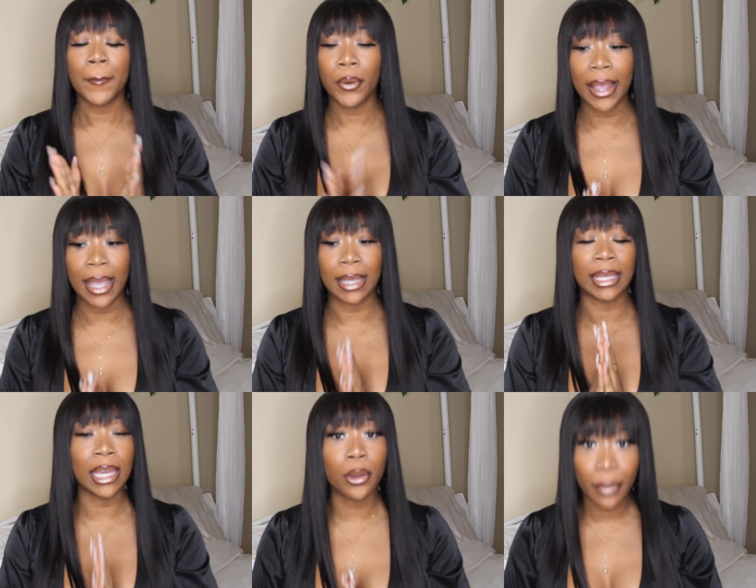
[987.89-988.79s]
pray,
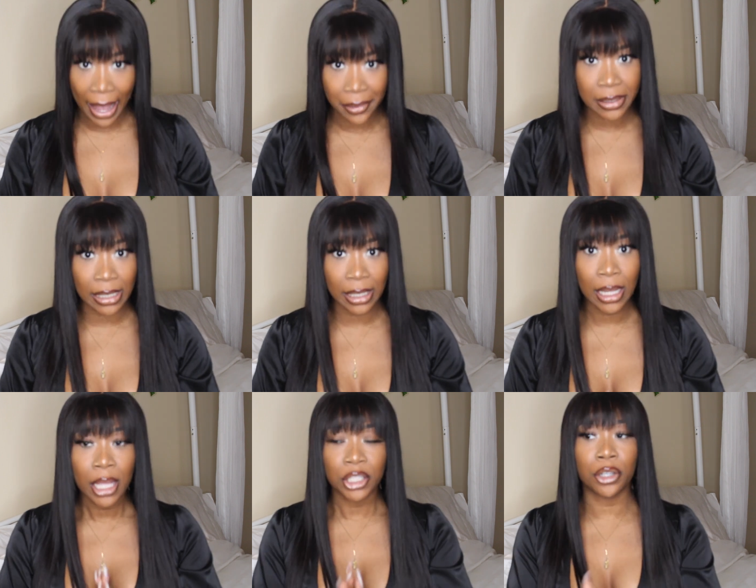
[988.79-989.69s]
get
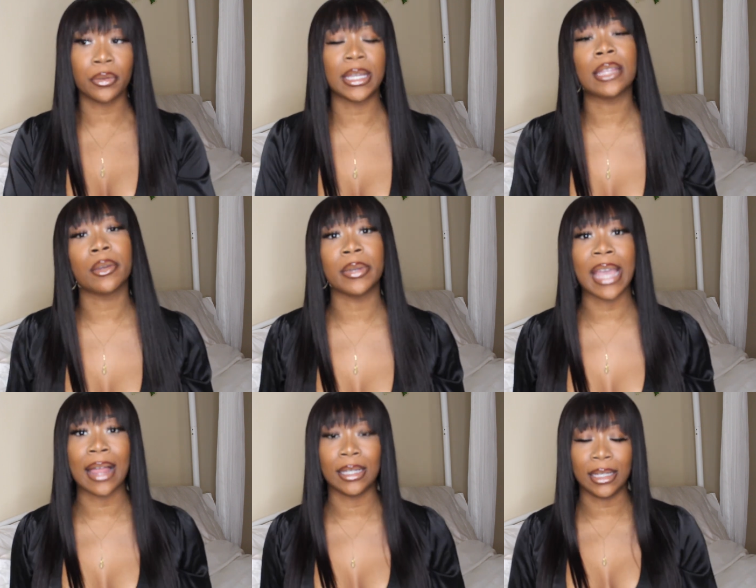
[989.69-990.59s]
grounded to create the
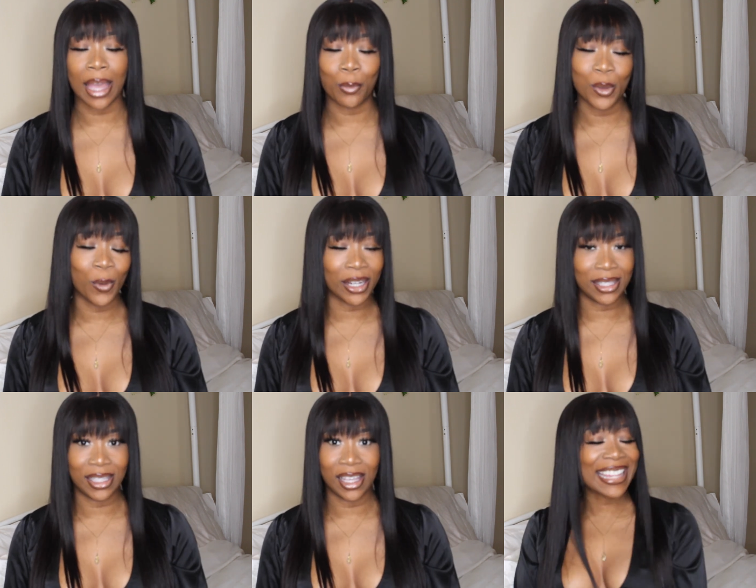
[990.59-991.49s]
reality that we want to
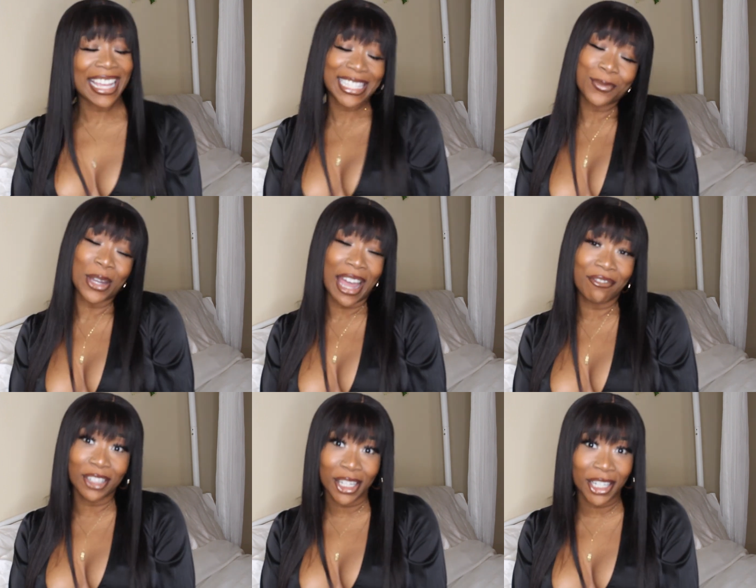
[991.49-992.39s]
see. That's what
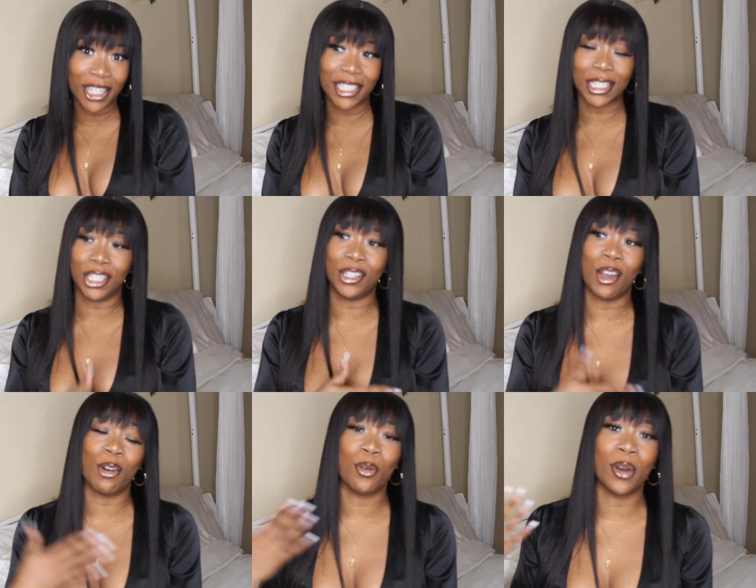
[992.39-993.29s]
I've learned, you
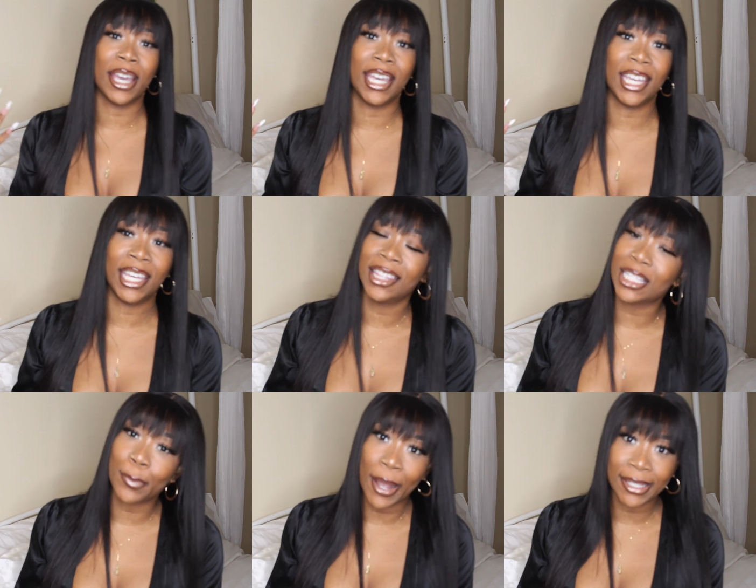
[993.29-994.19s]
know, in
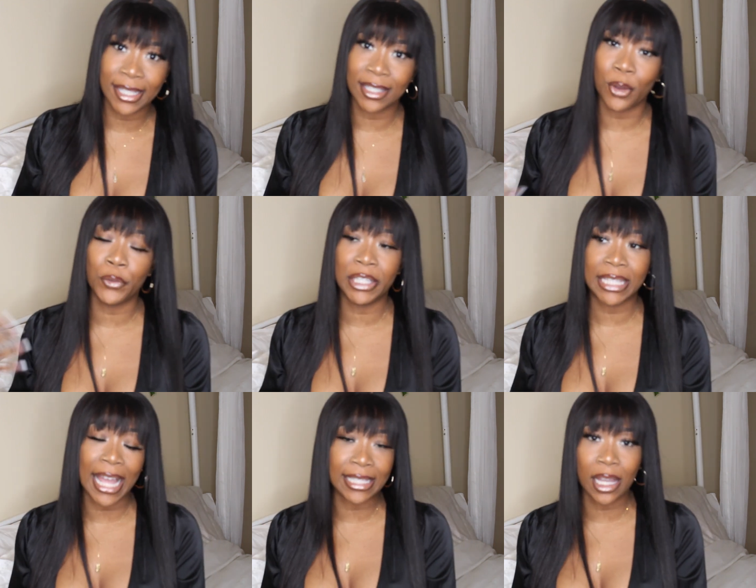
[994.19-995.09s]
this process over
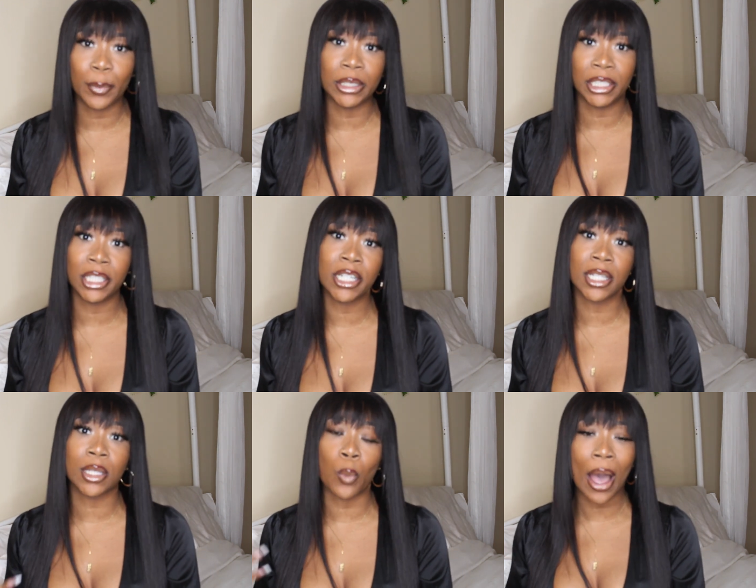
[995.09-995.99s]
these last couple of
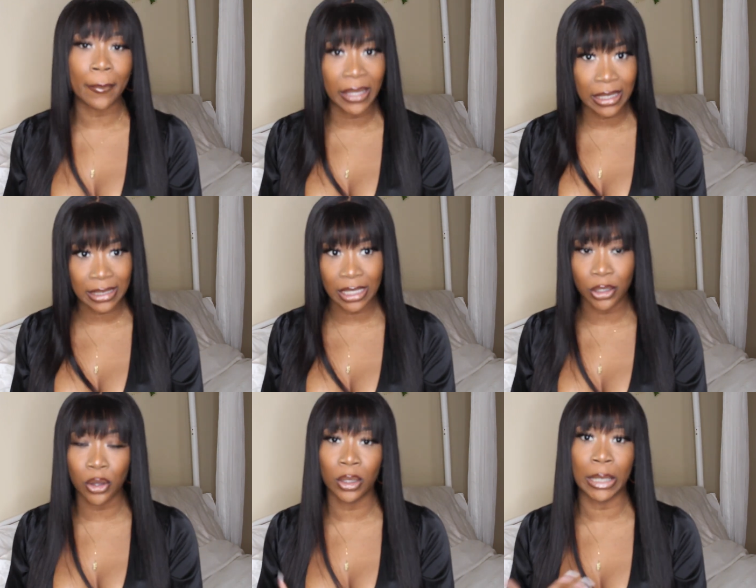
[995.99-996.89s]
years while being
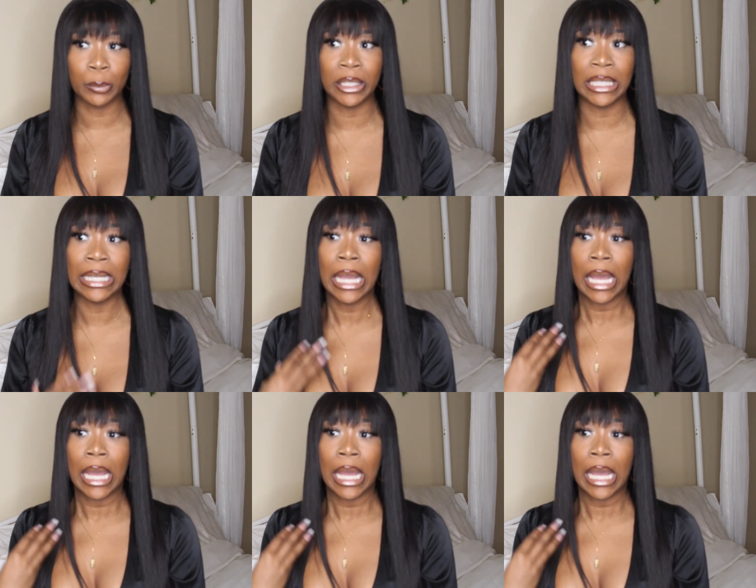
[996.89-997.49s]
single and really